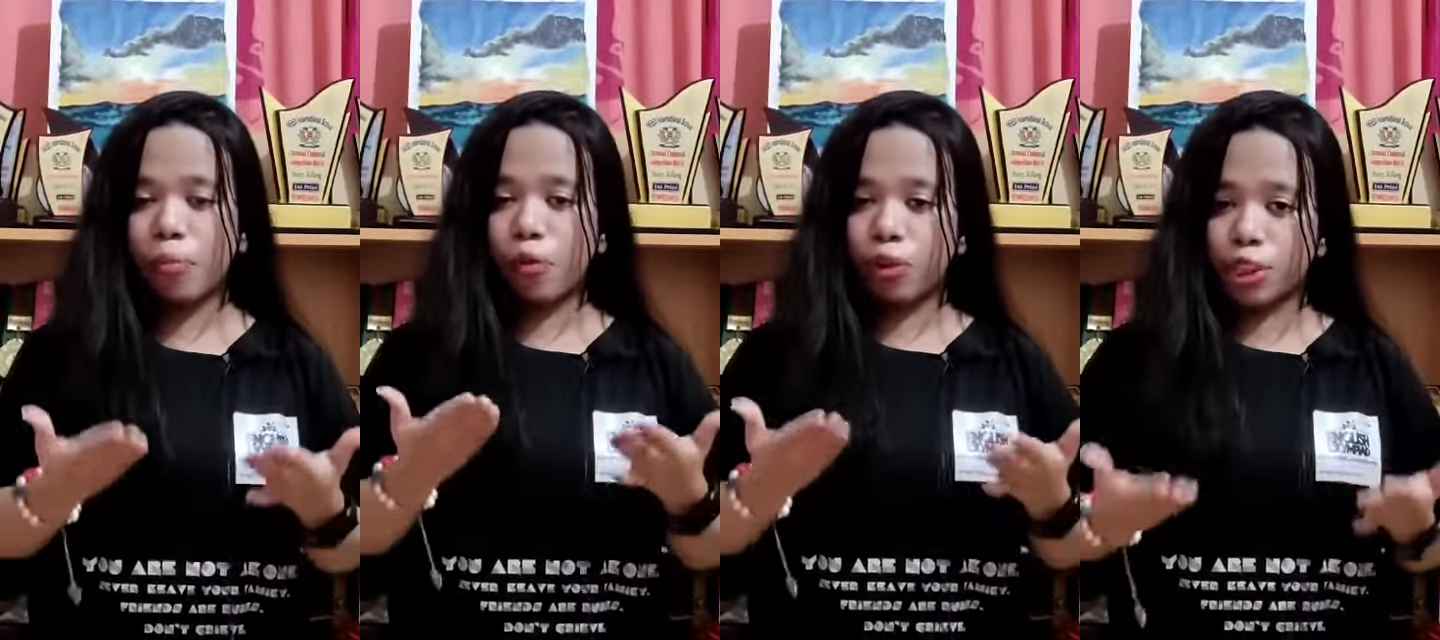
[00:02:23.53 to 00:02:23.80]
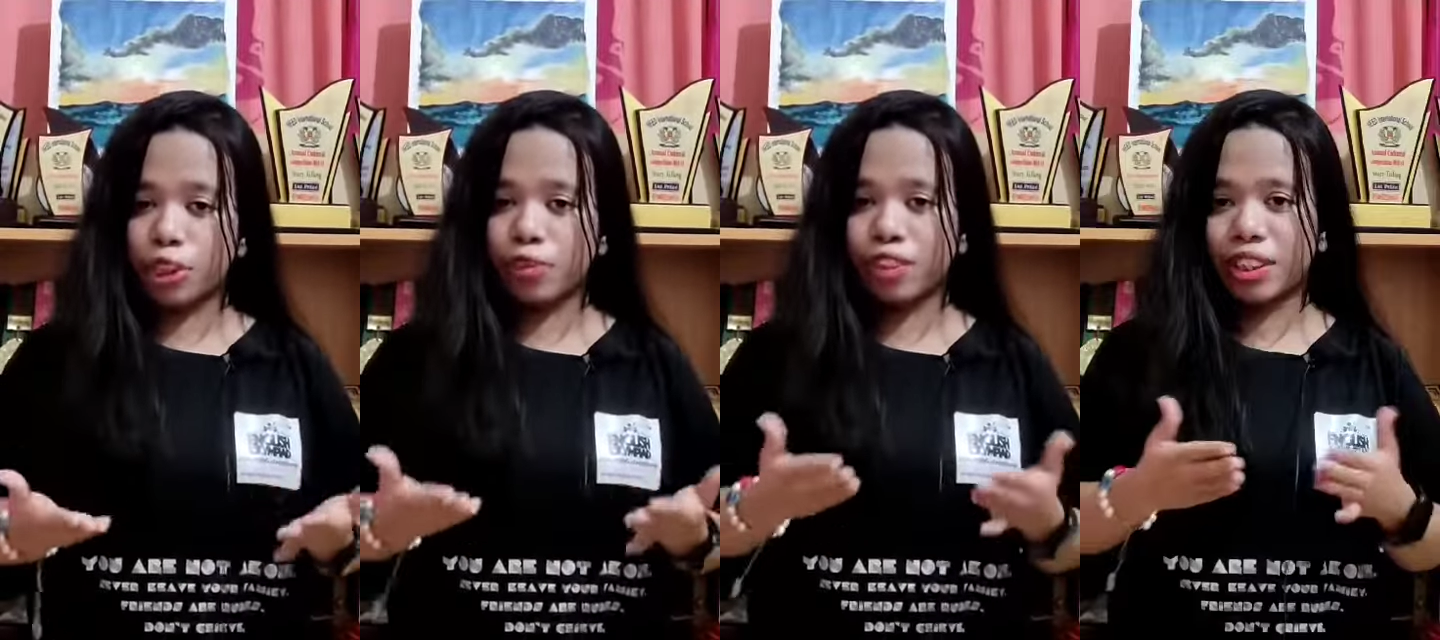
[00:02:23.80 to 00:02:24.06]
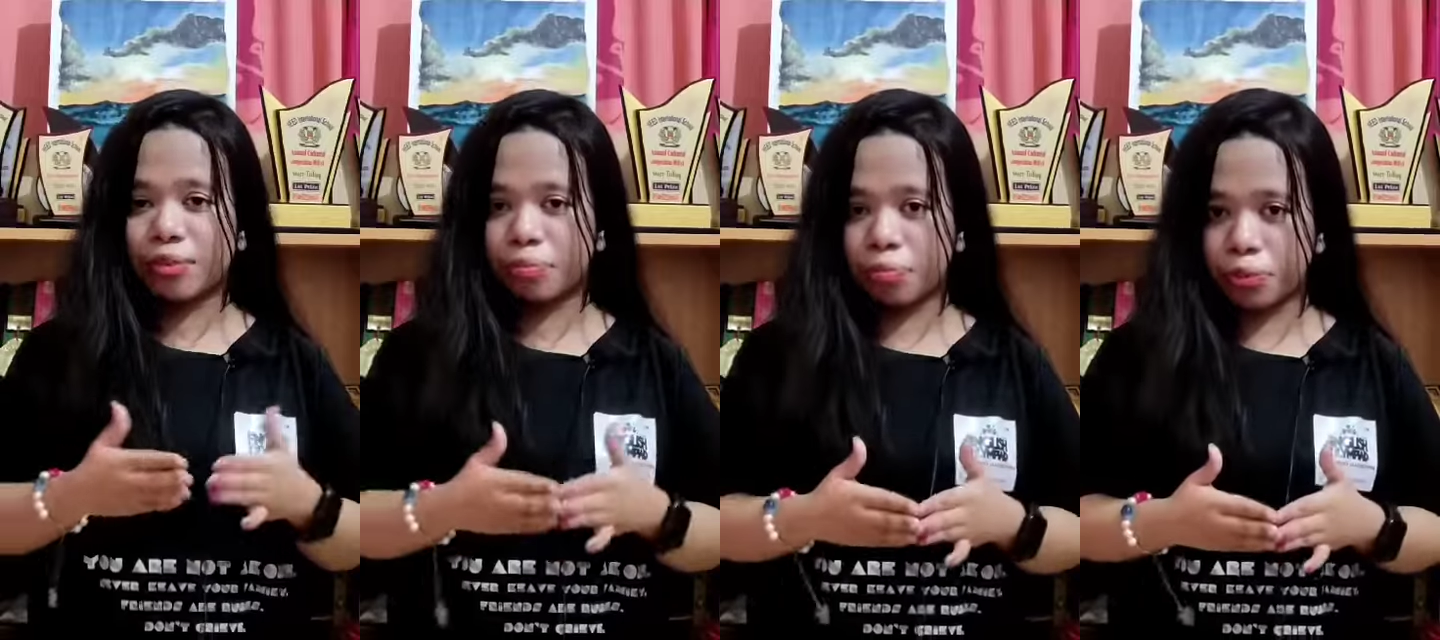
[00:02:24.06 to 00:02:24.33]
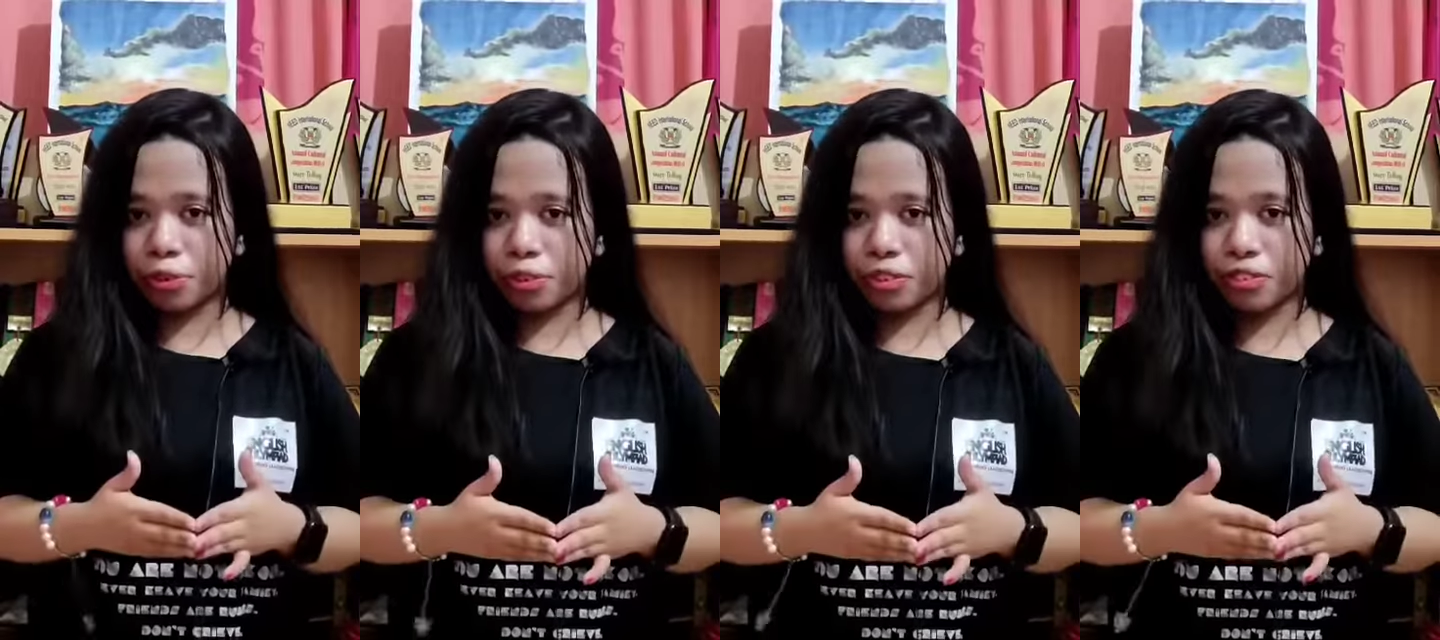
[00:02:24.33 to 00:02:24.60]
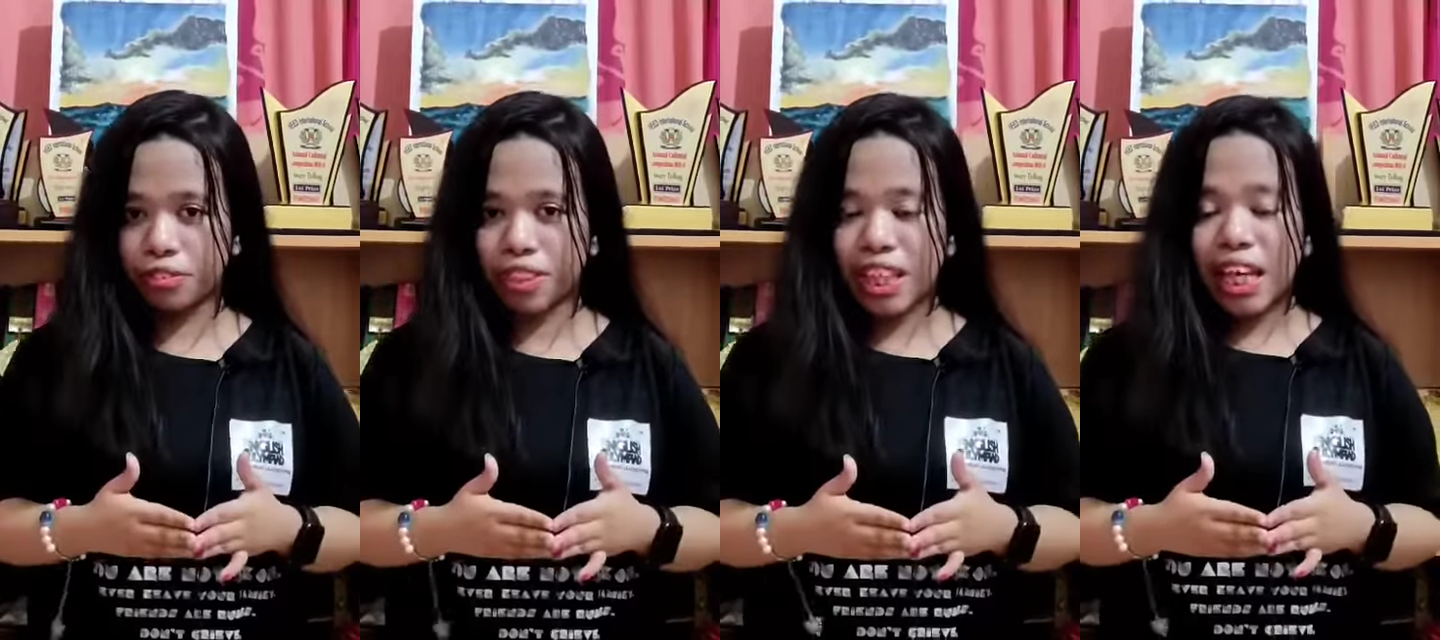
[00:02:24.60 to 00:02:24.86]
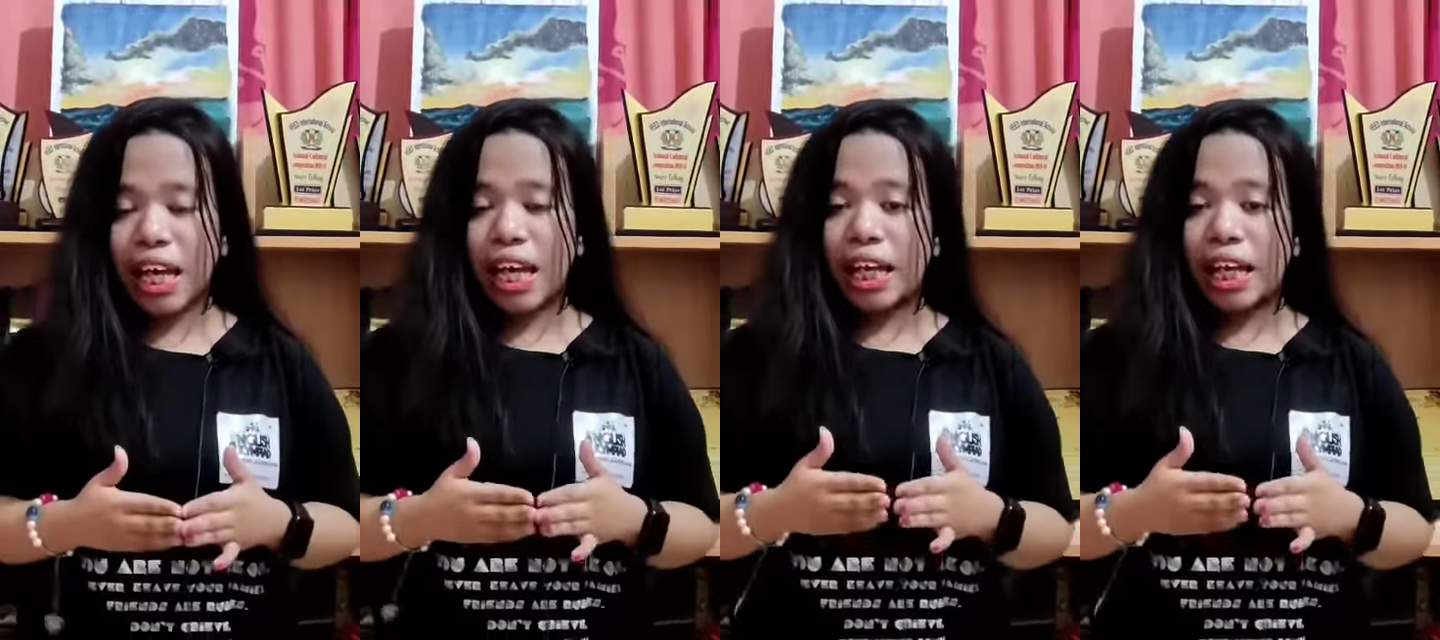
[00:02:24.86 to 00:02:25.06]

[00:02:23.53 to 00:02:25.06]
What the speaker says: the more you will improve.